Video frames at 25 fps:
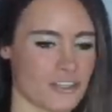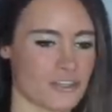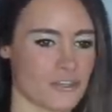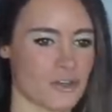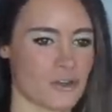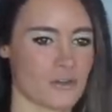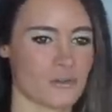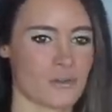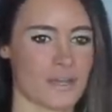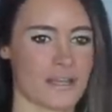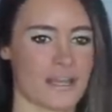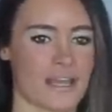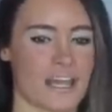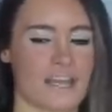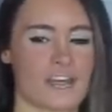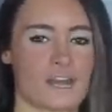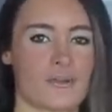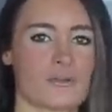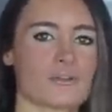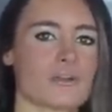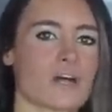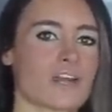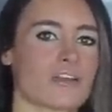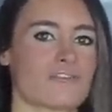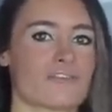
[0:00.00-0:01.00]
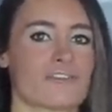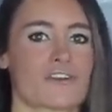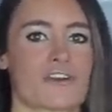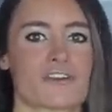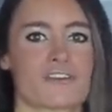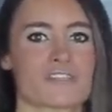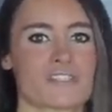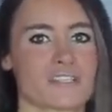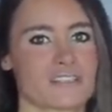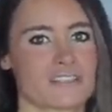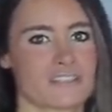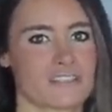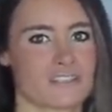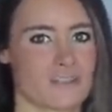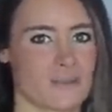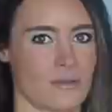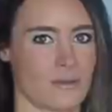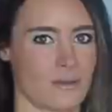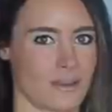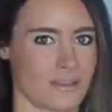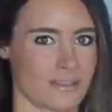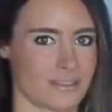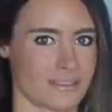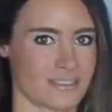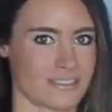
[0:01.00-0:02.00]
You know, like, I know a lot of nursing
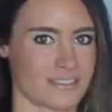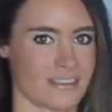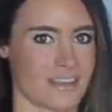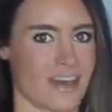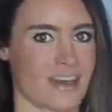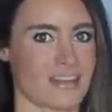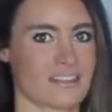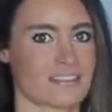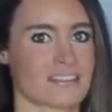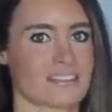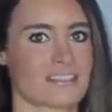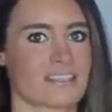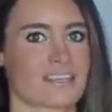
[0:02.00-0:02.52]
students that,